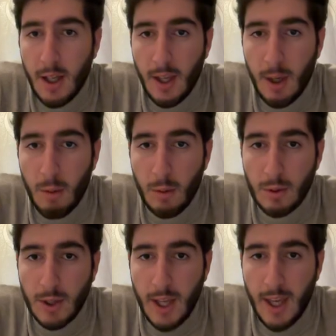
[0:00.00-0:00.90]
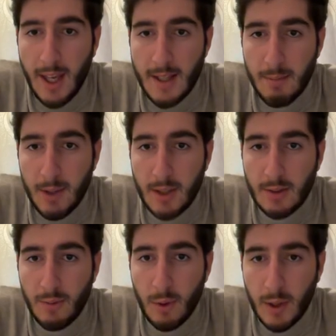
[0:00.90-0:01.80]
equals kx
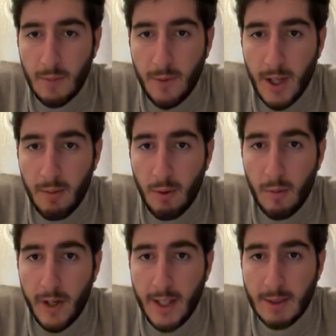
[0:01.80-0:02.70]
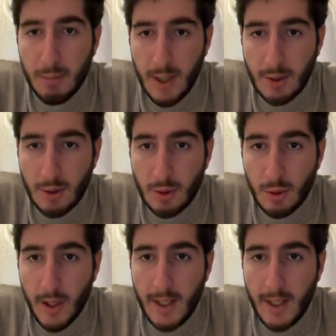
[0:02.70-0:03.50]
plus 45 over x plus 2